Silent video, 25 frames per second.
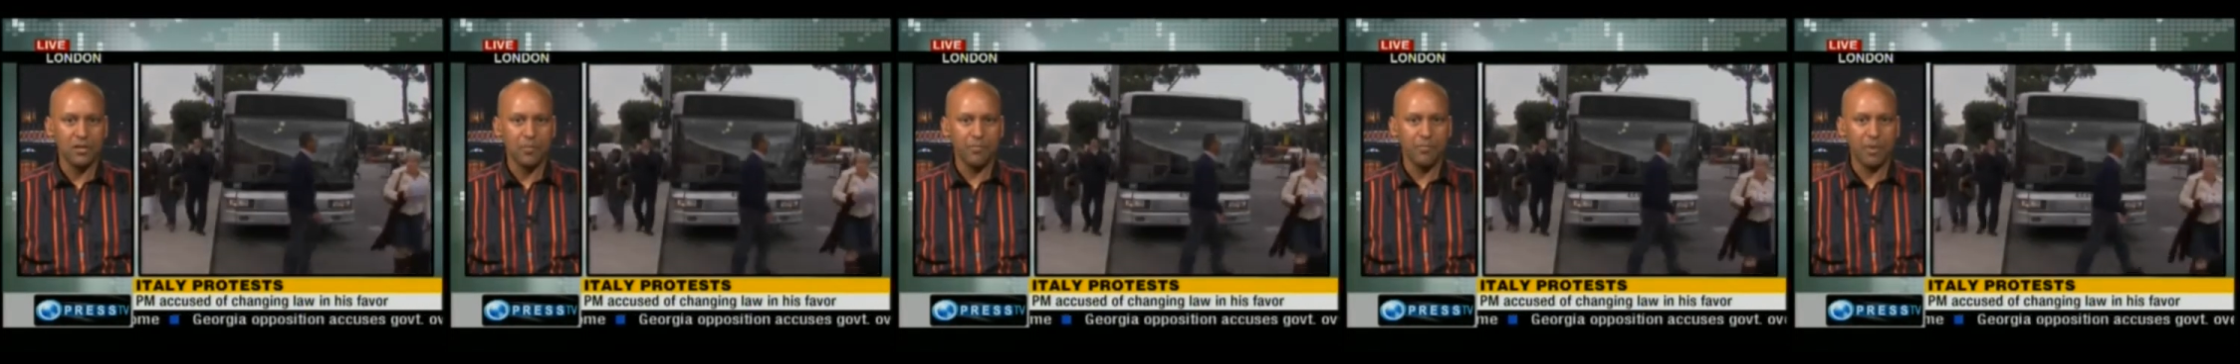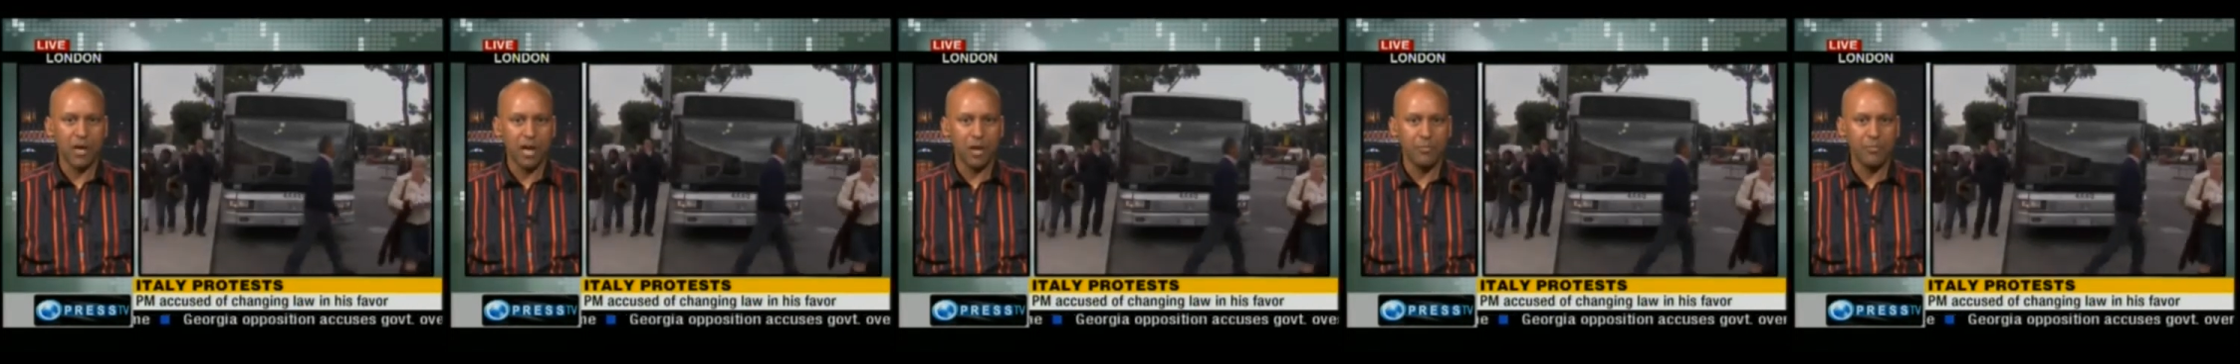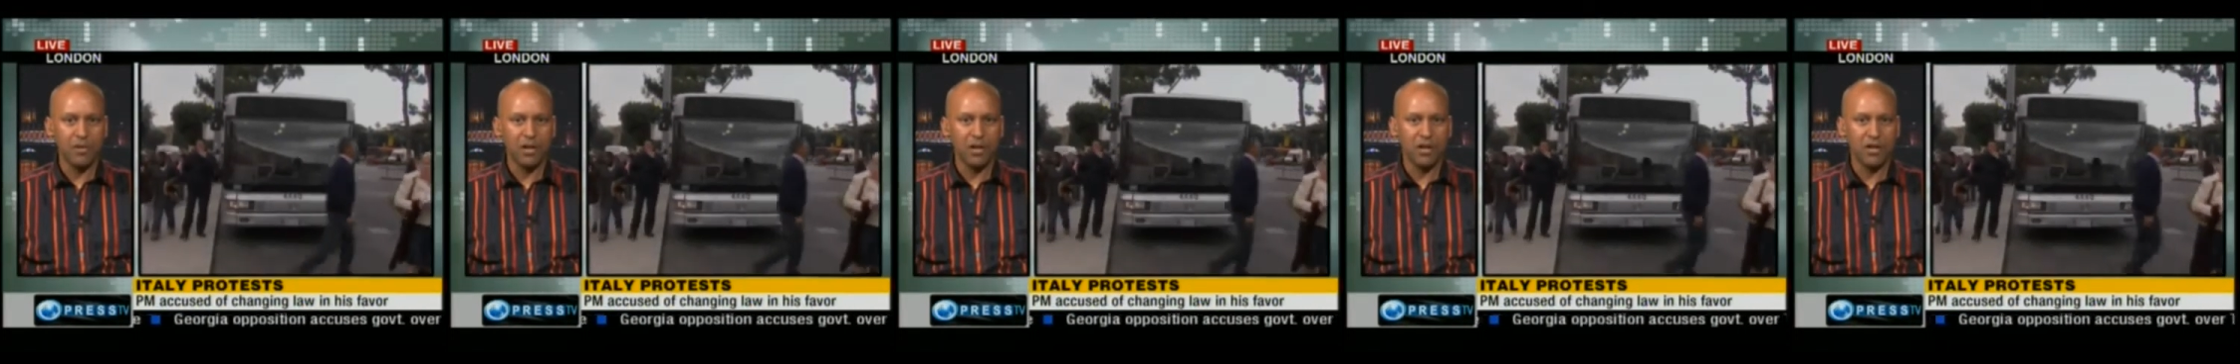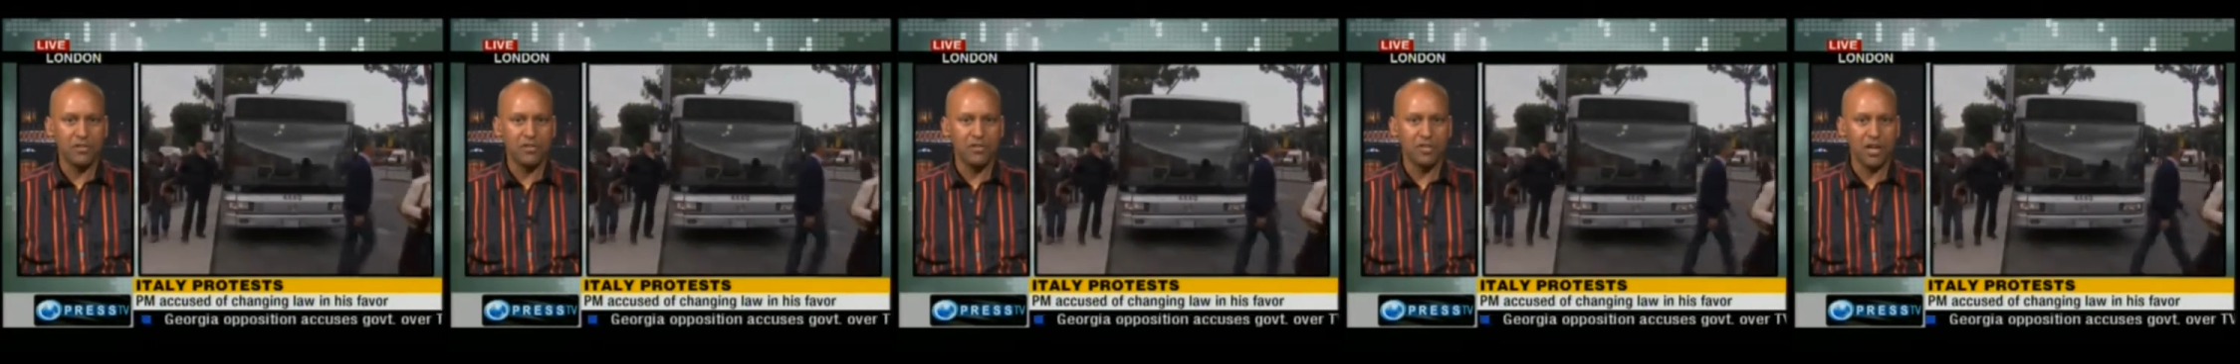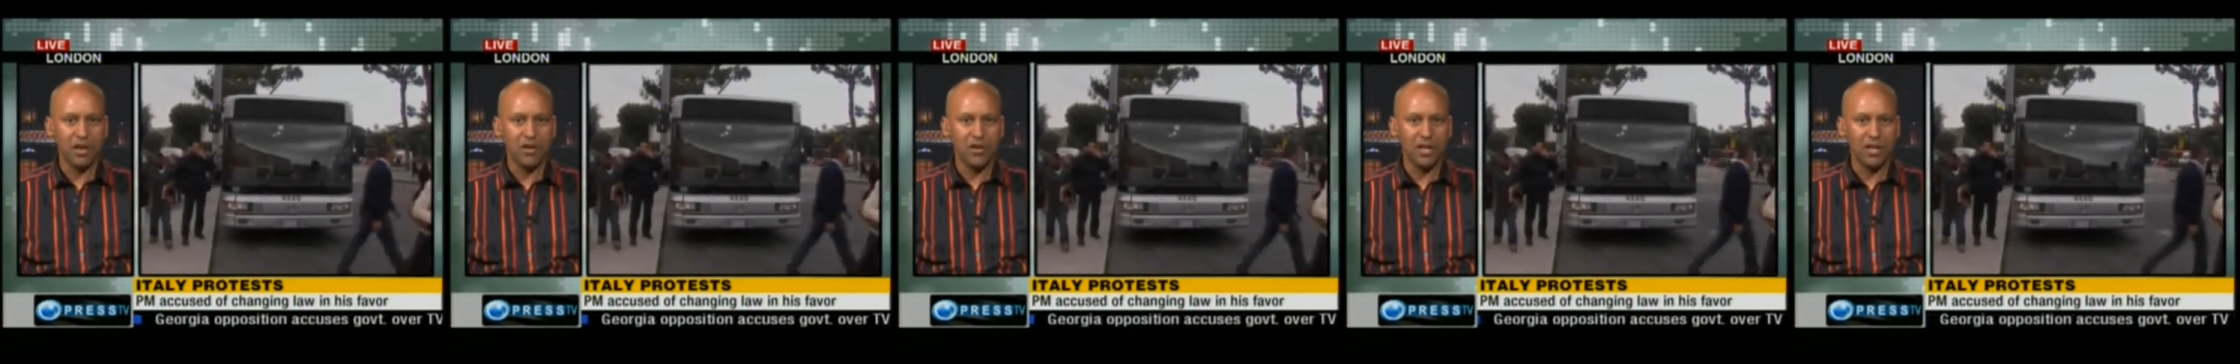by
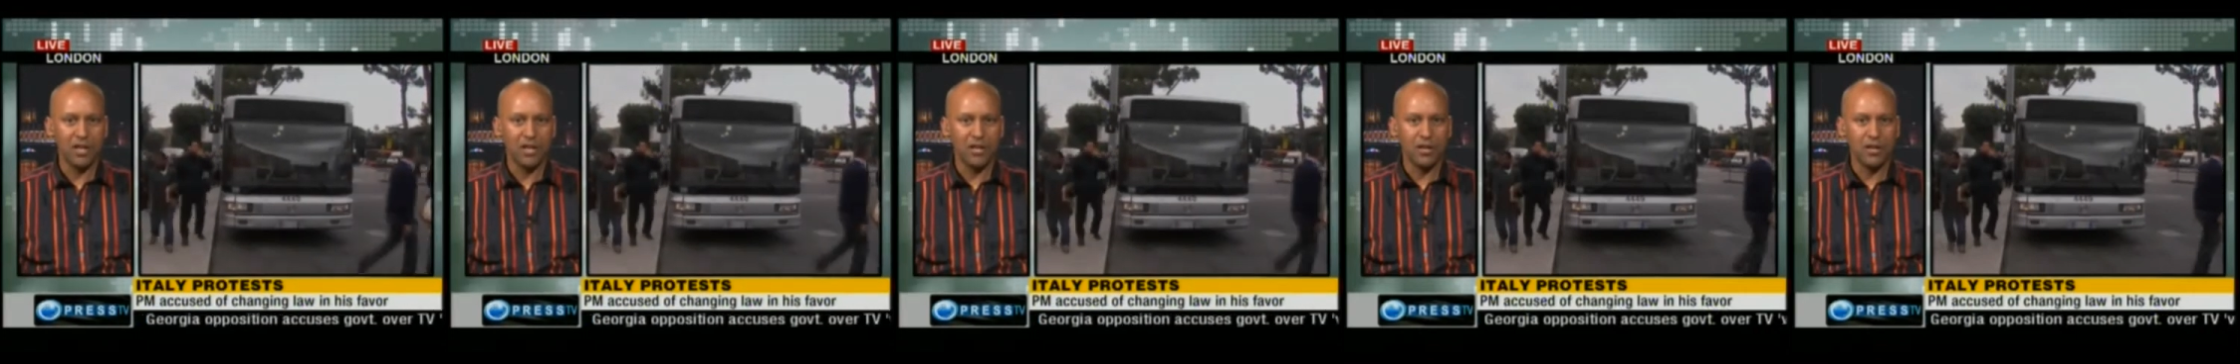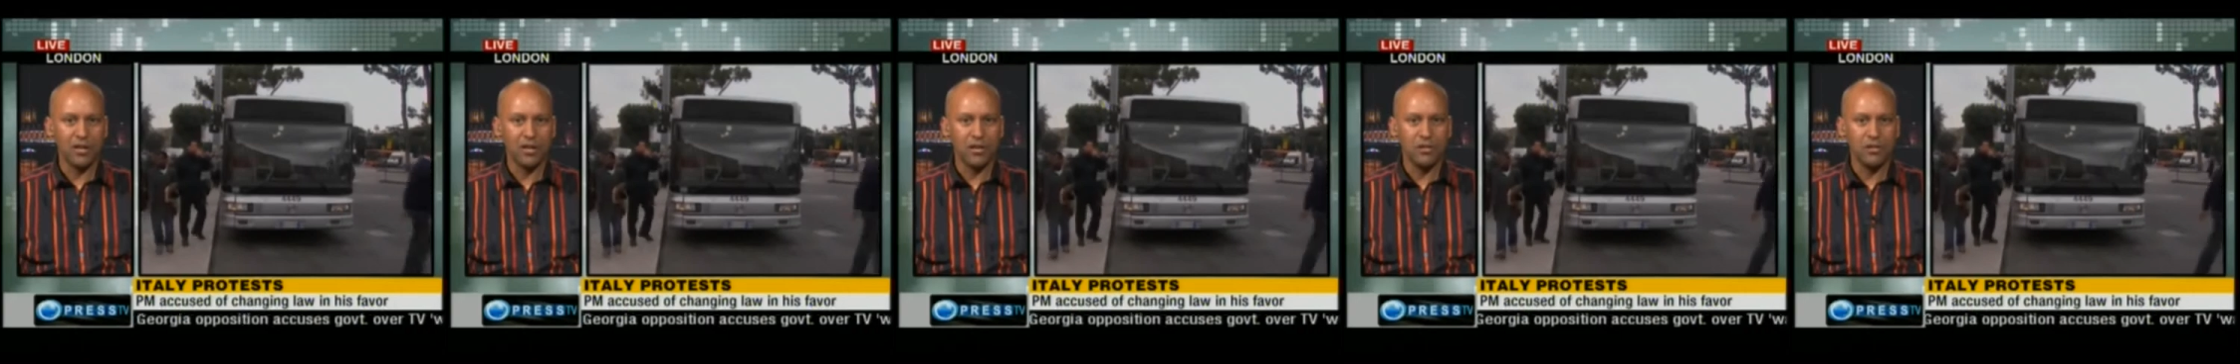Berlusconi